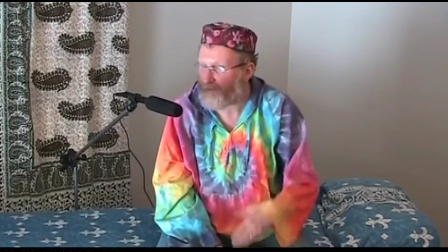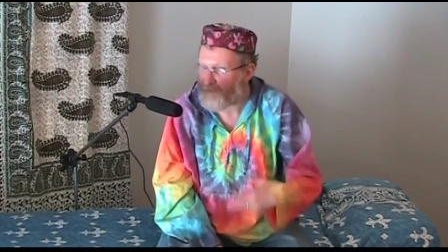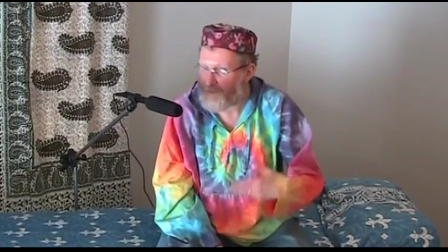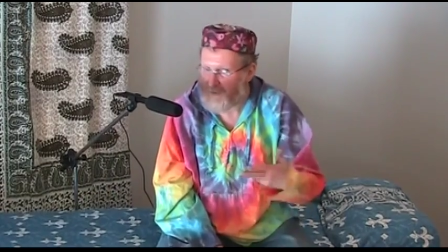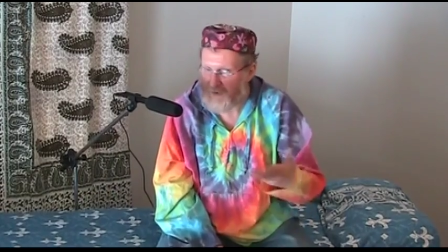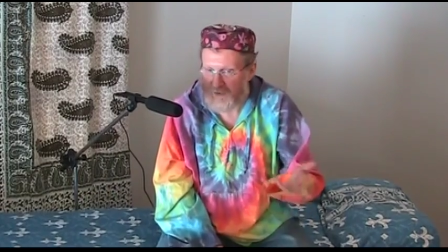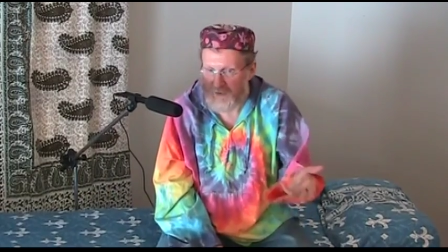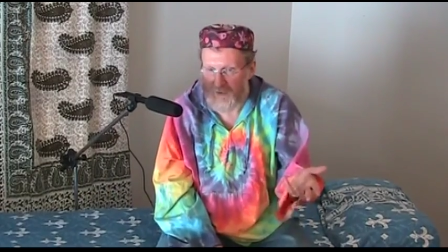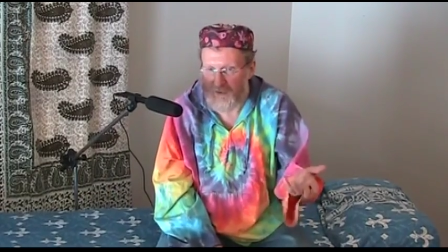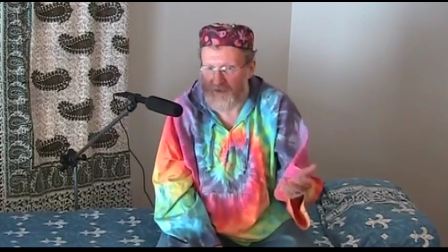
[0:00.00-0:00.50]

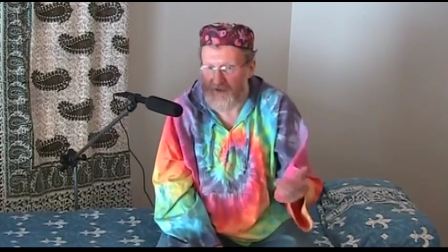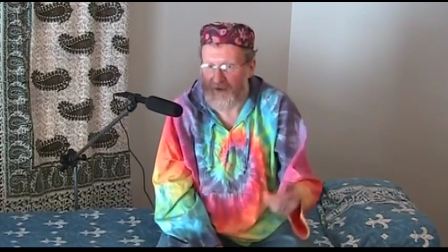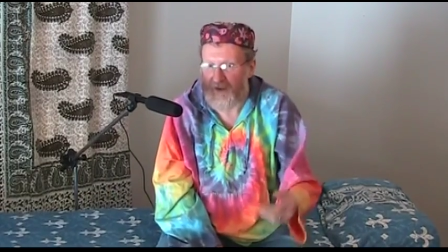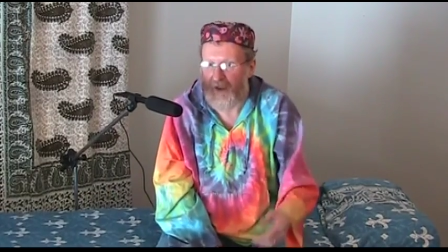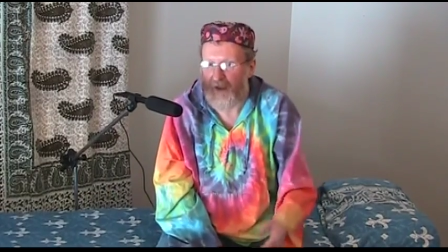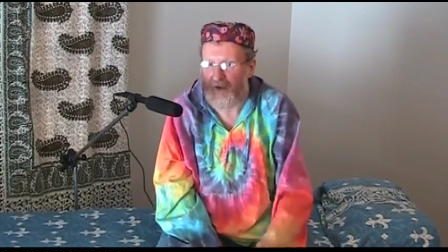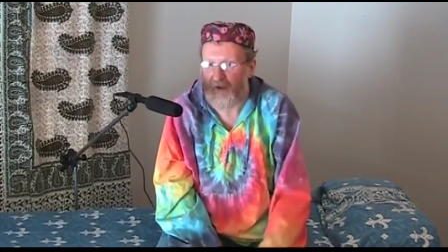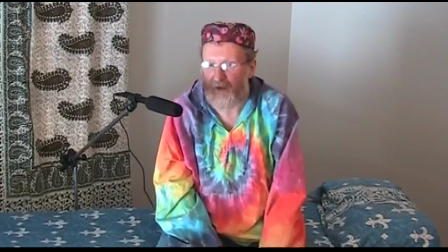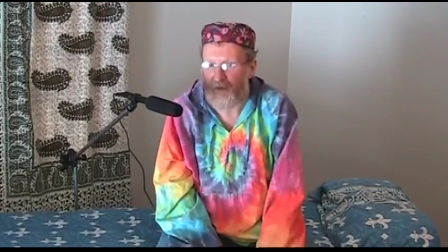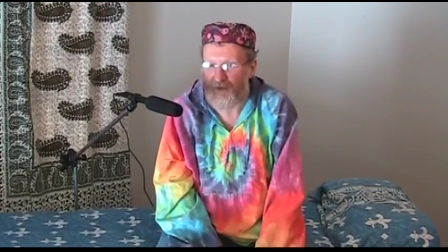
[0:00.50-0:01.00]
just to
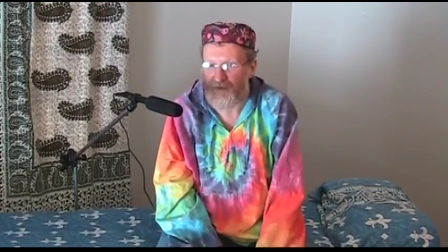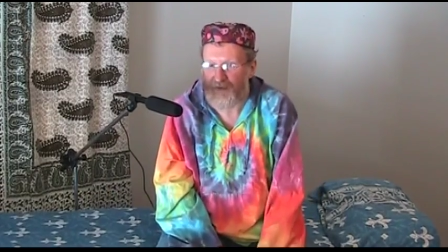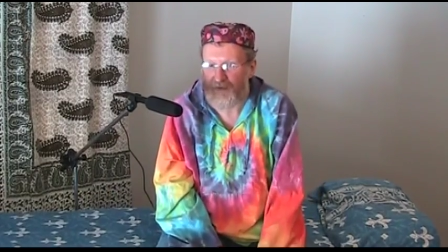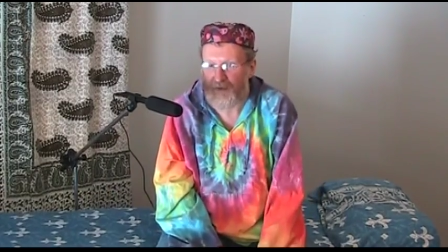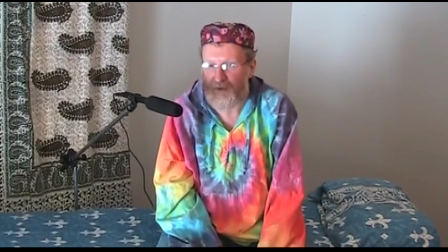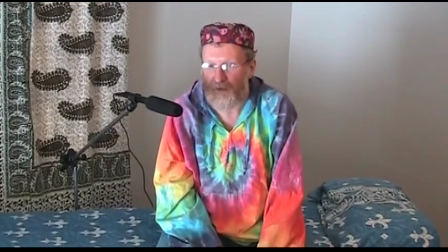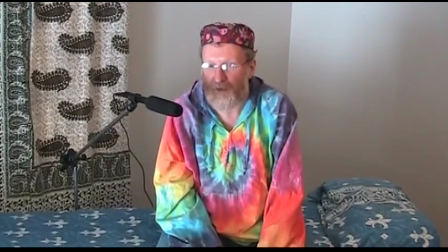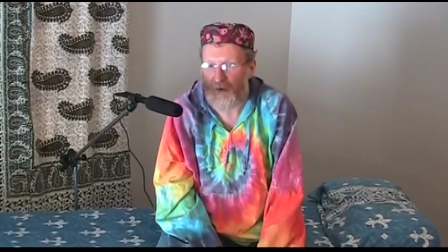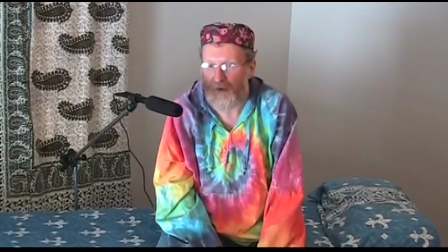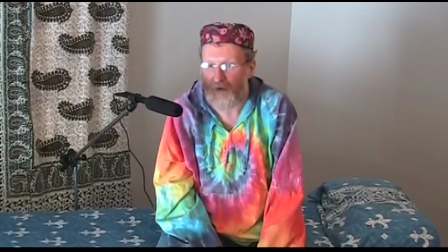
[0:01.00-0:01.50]
sell those
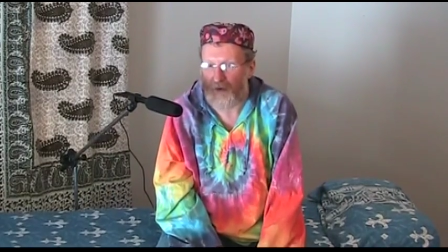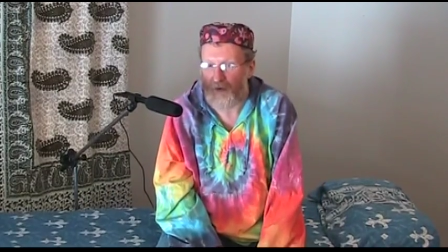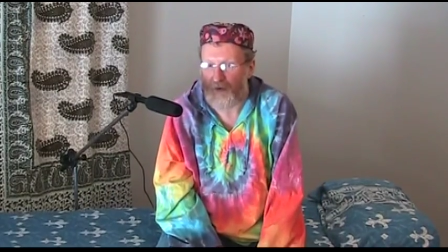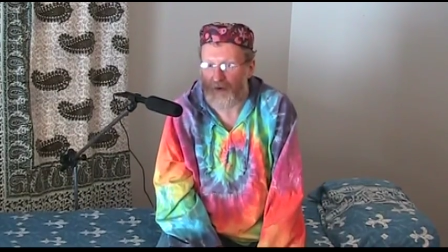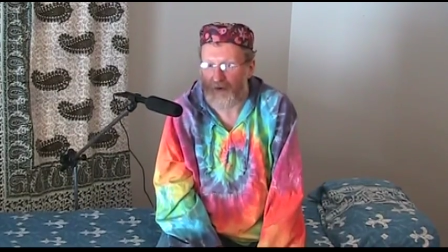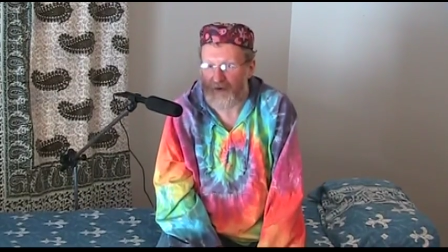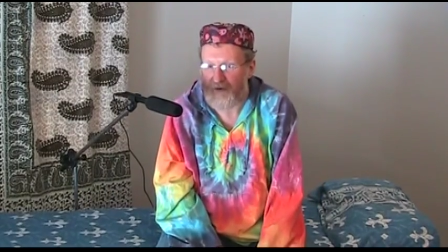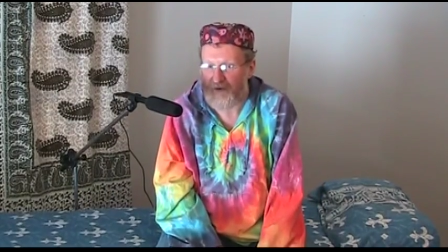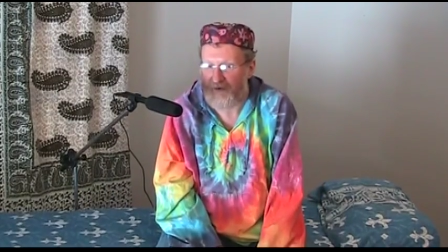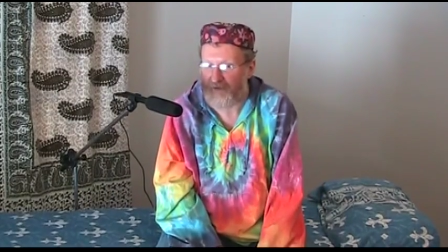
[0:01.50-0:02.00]
to
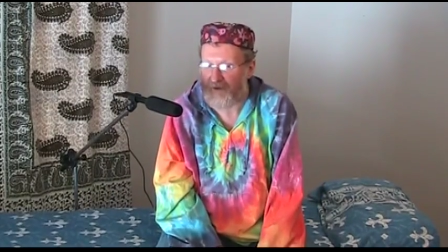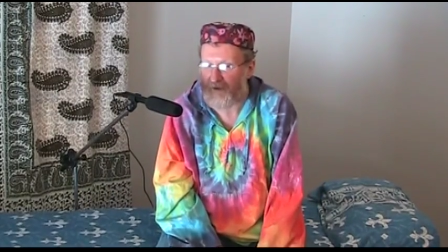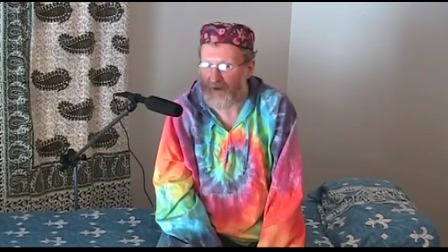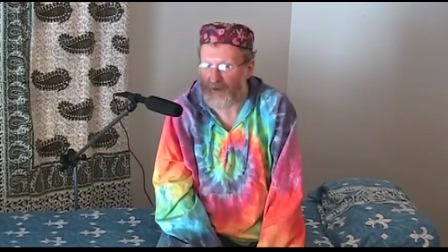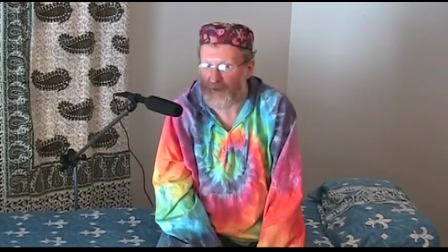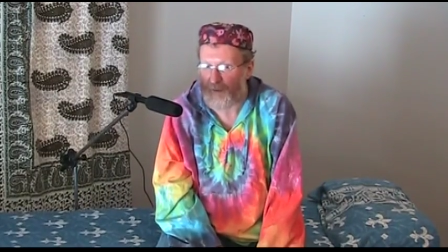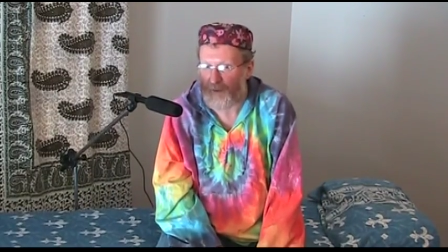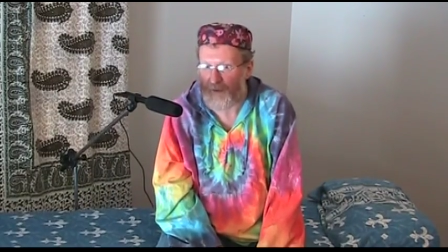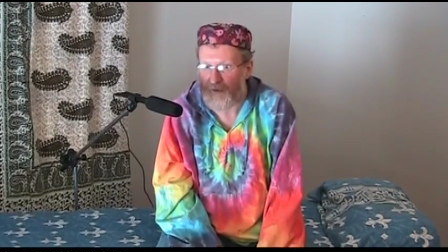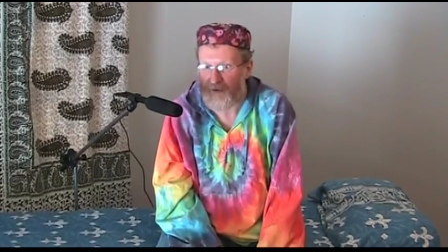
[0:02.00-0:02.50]
our T V
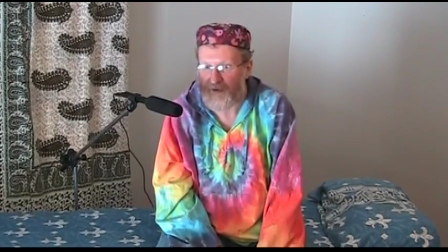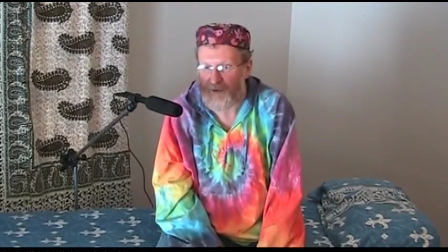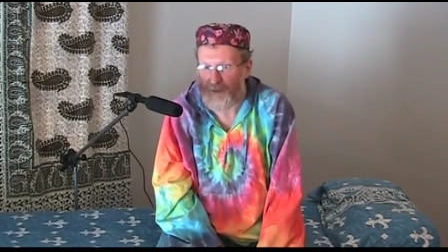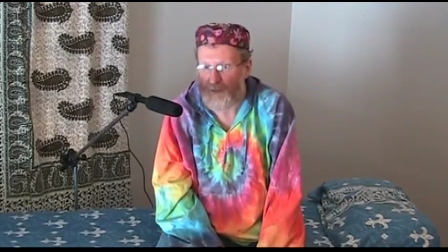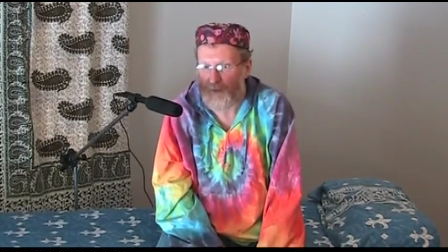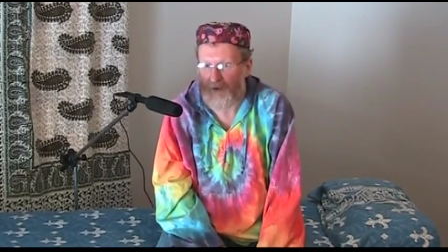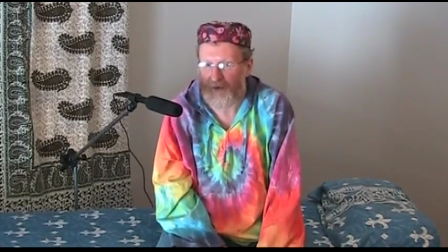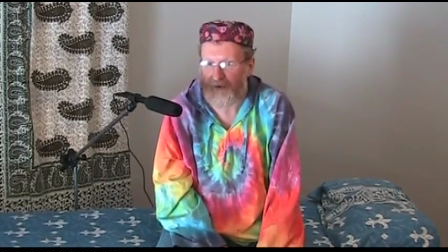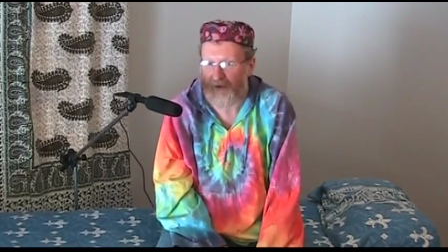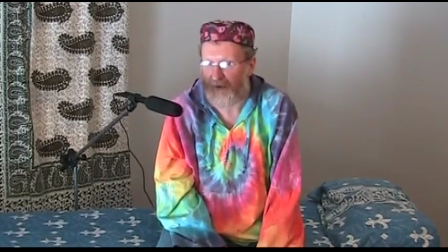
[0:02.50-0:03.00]
networks
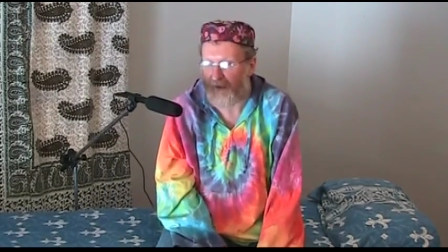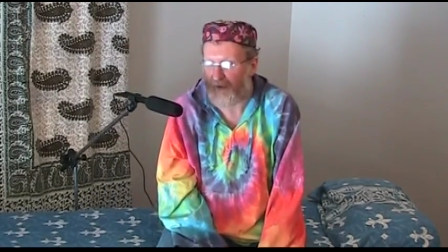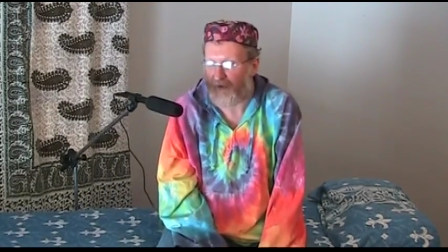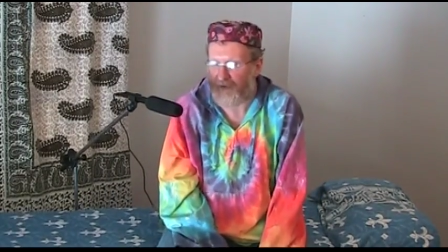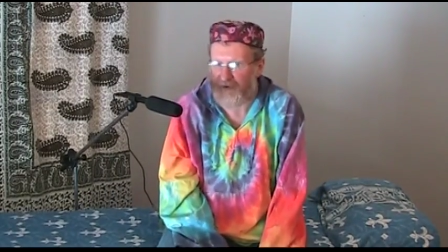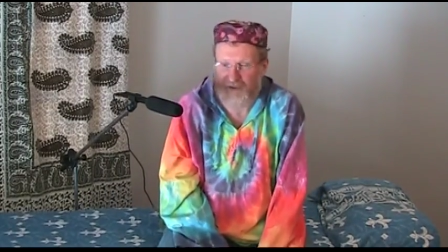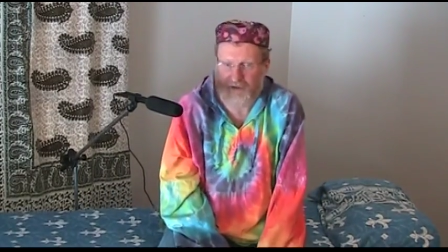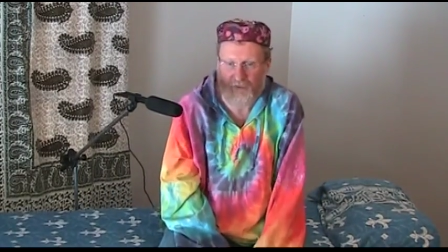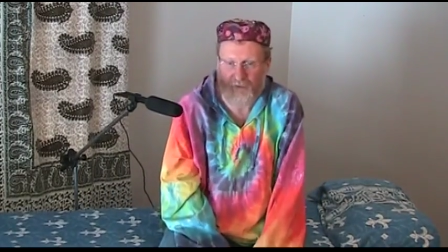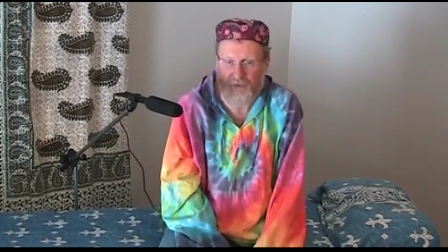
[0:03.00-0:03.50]
when they are
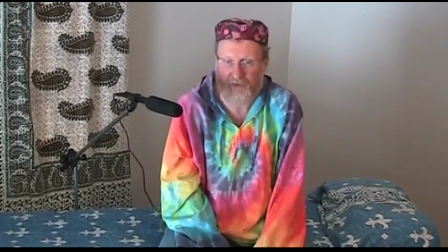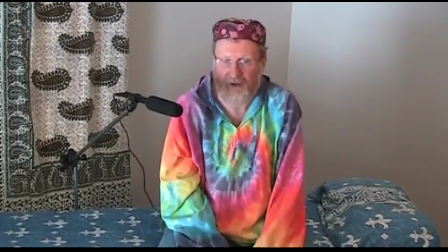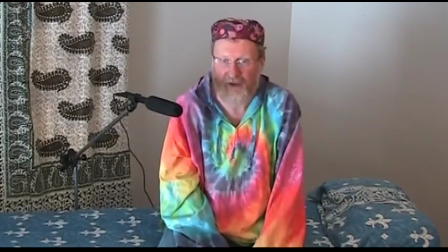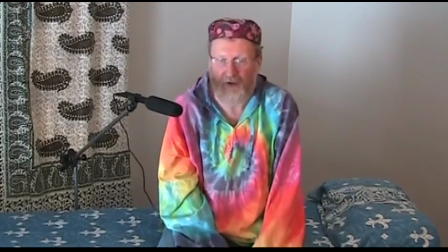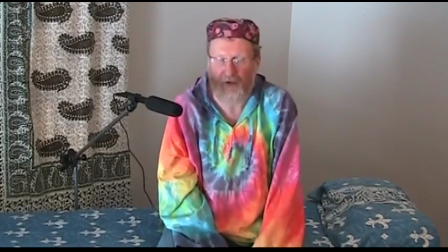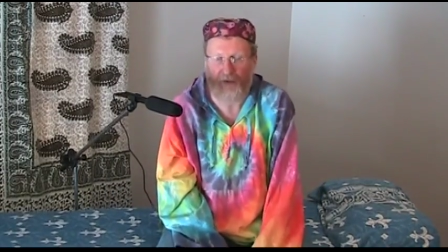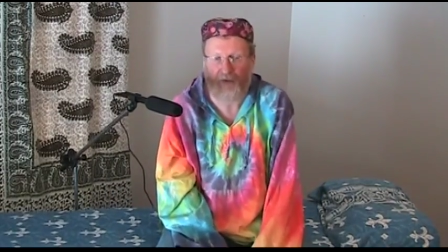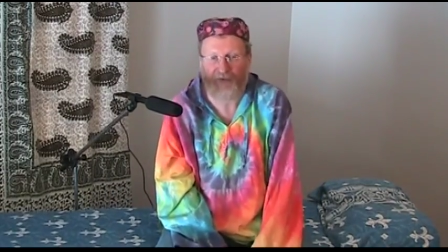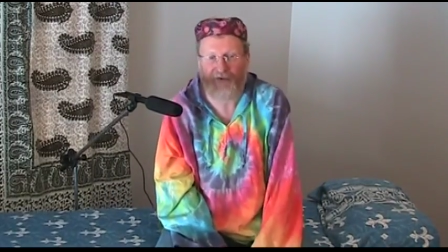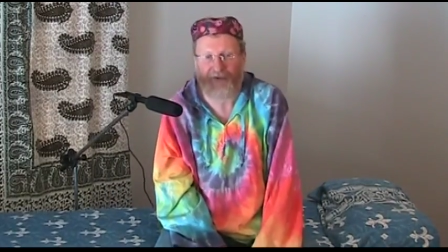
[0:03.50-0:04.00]
ready to
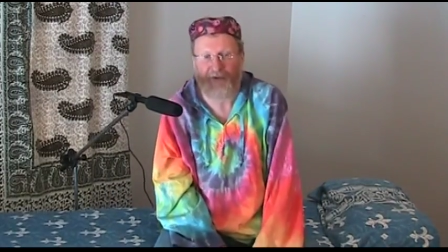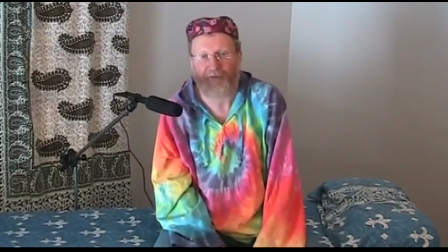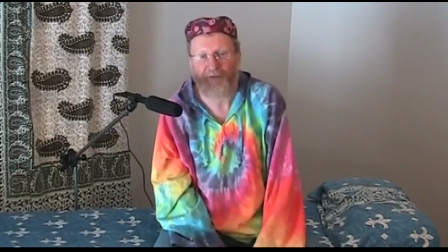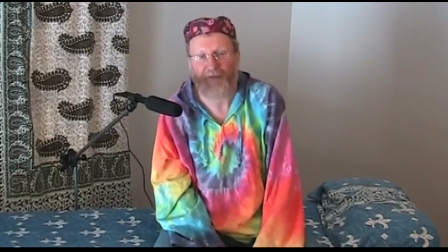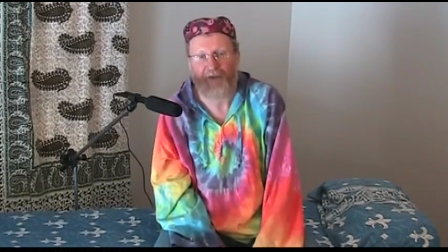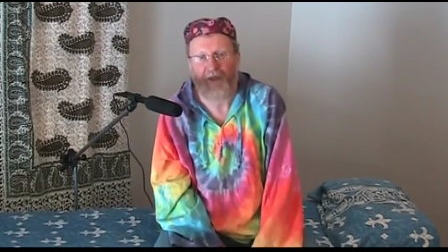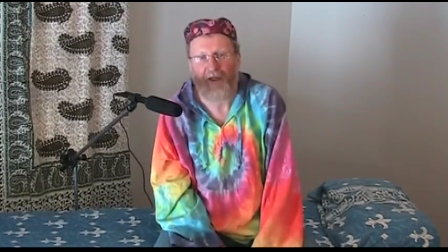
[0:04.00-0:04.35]
take those.